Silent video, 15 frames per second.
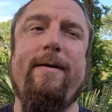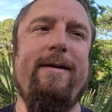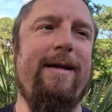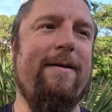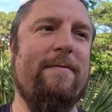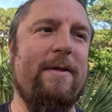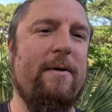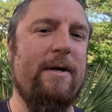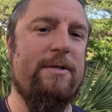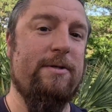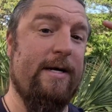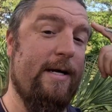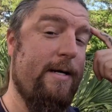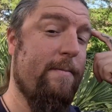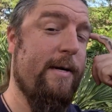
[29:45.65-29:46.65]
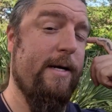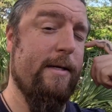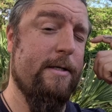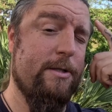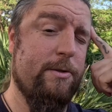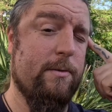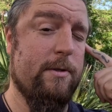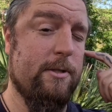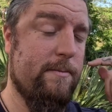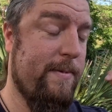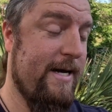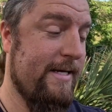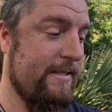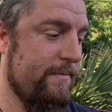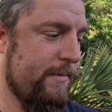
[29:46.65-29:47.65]
even though I tried to make it as short as
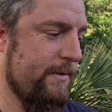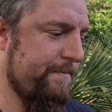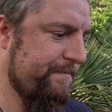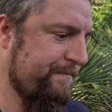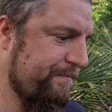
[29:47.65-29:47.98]
possible.